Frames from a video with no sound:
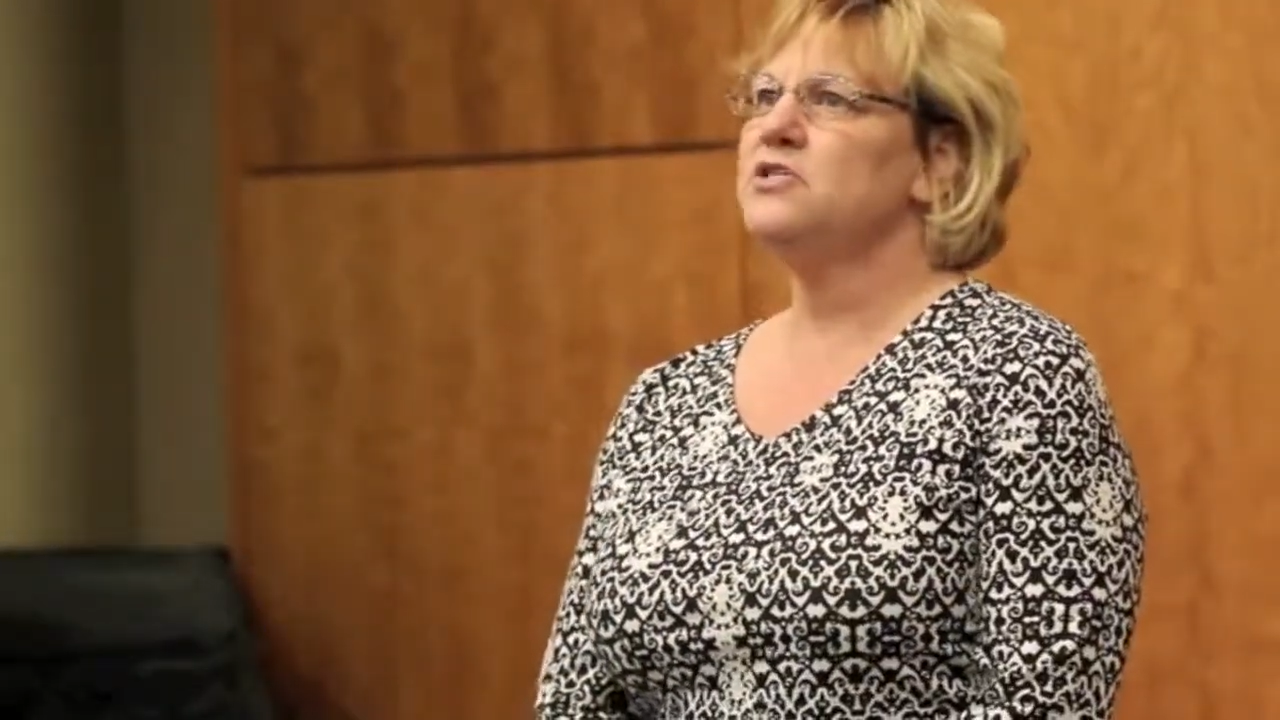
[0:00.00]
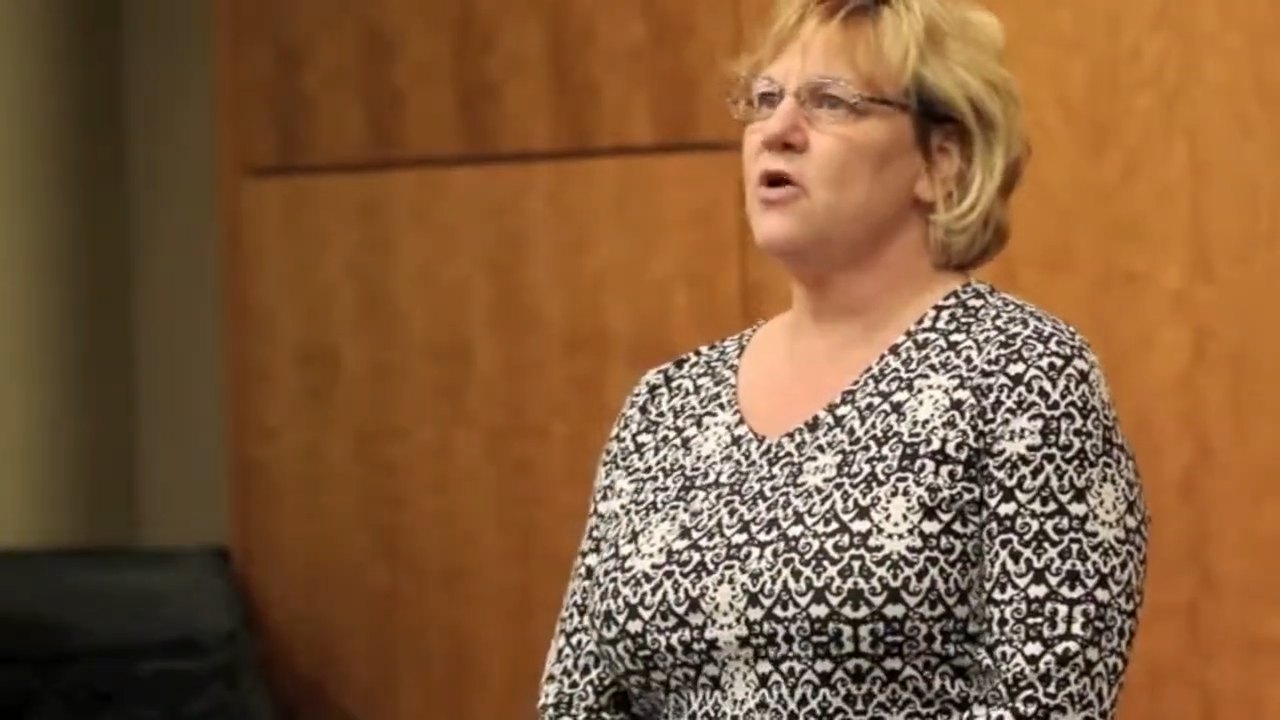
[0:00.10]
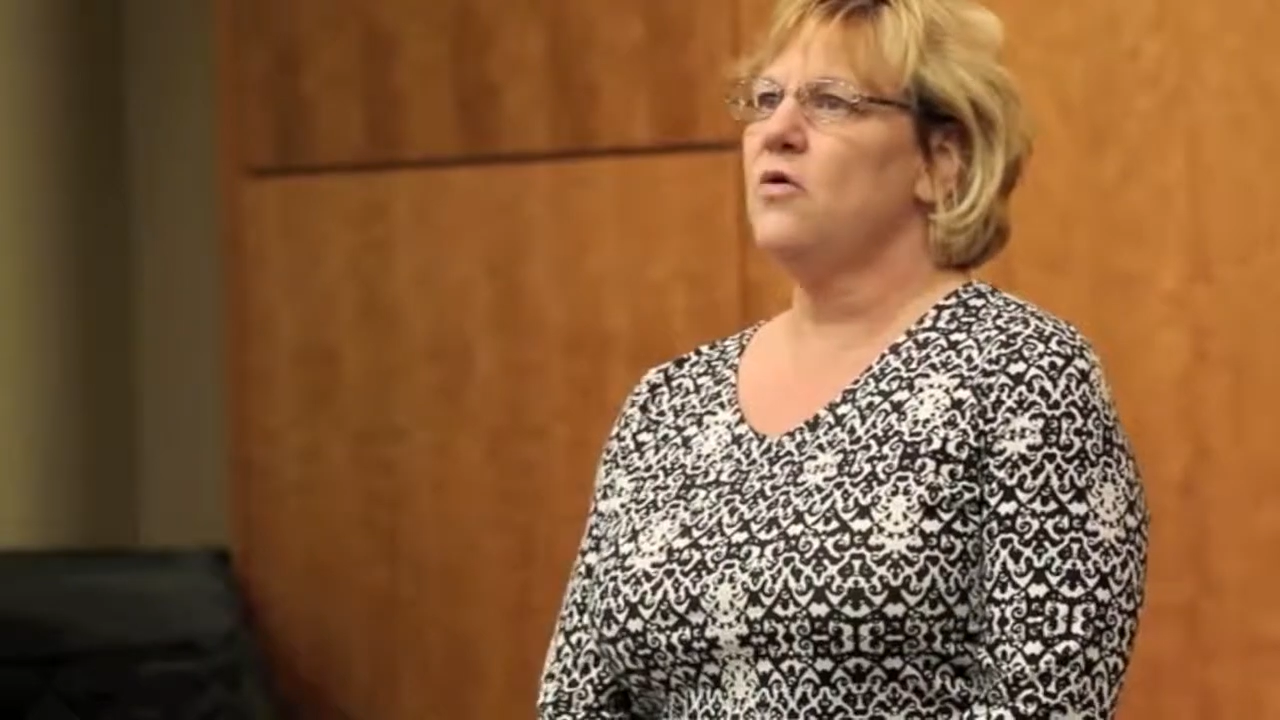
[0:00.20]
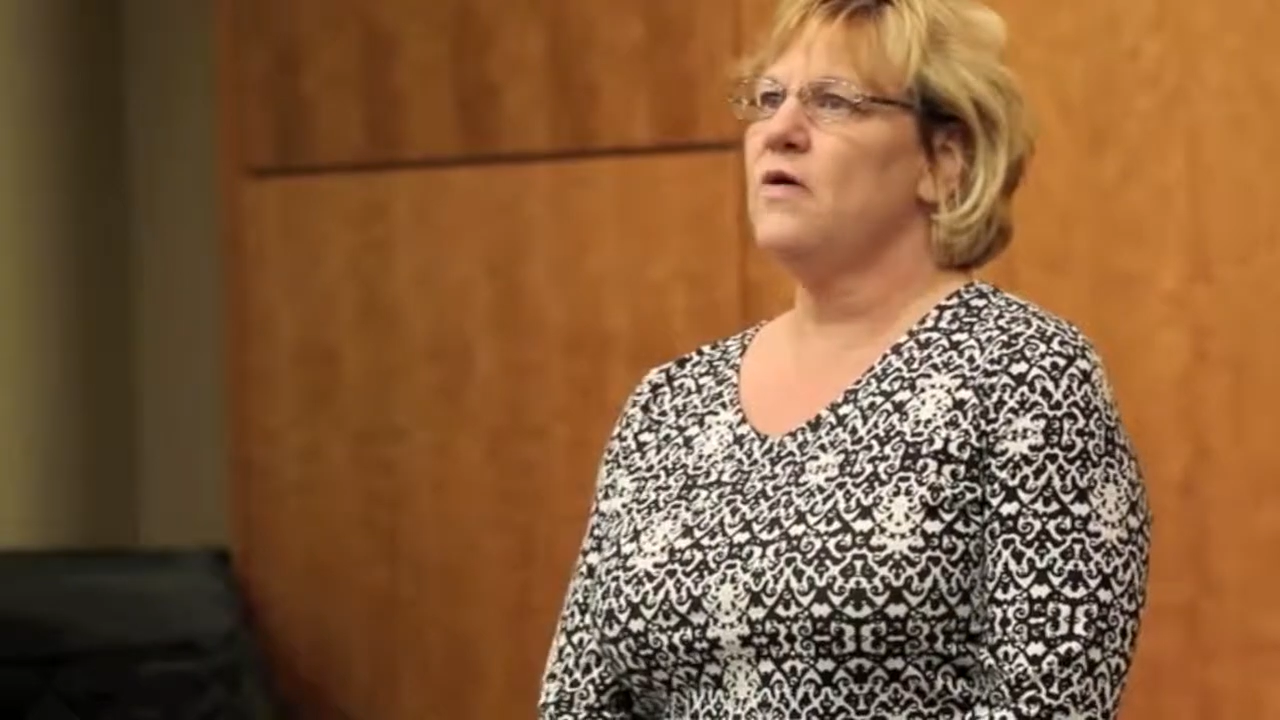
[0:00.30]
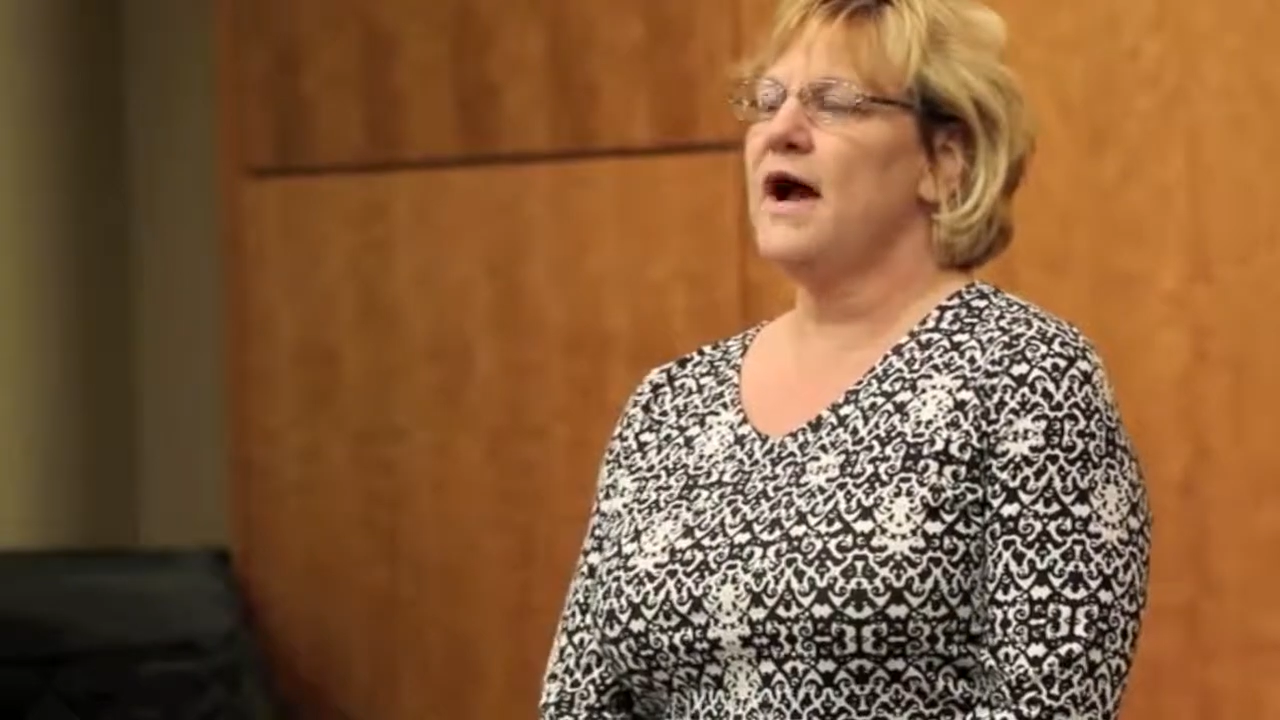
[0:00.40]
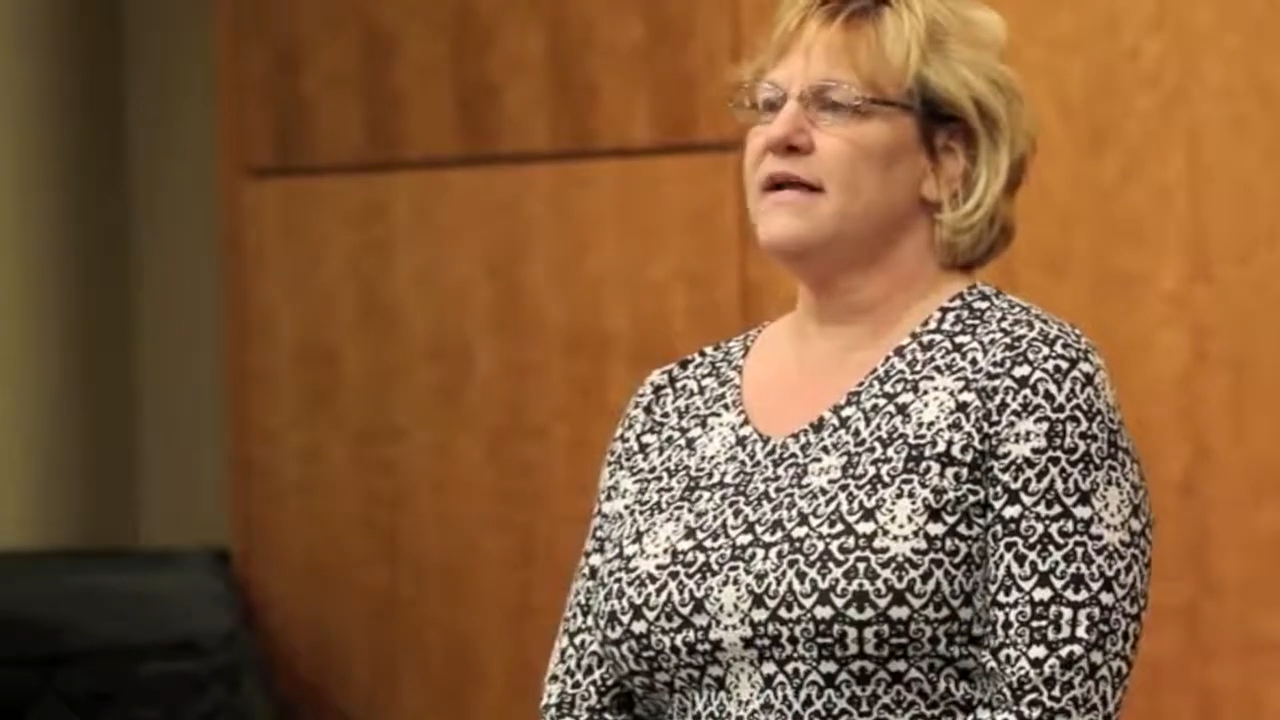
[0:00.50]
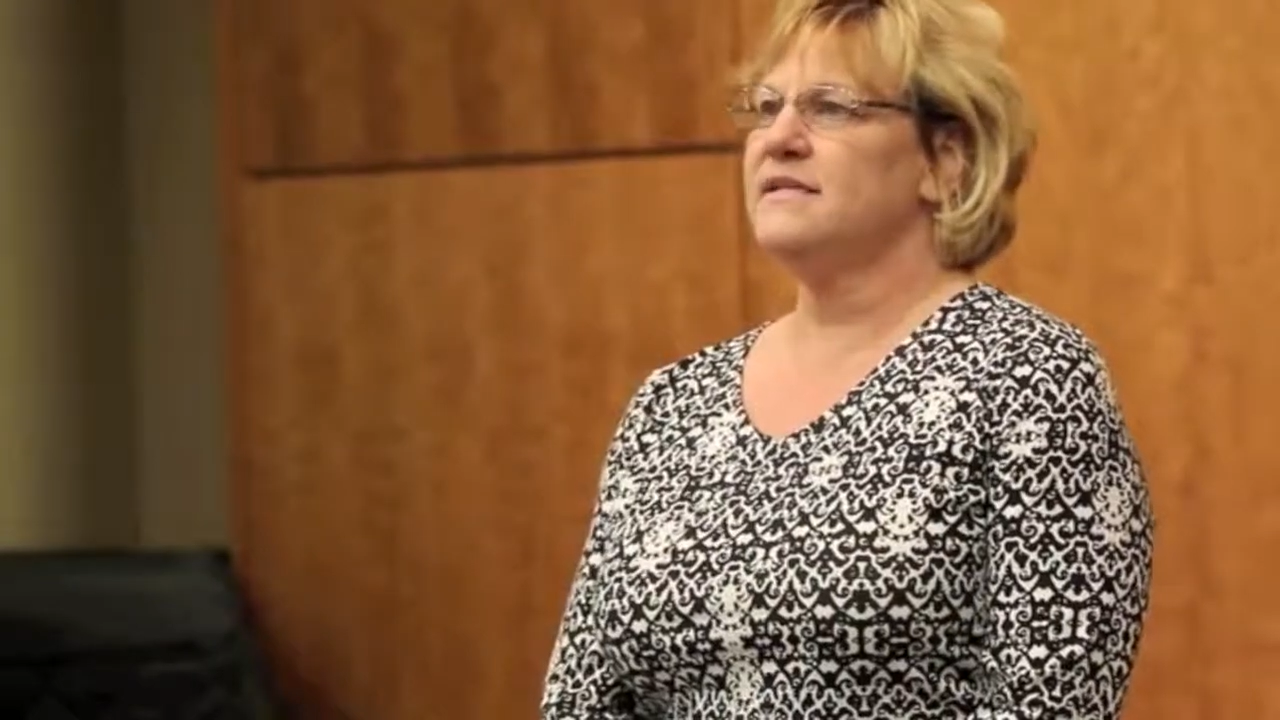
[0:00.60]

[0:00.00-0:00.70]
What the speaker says: So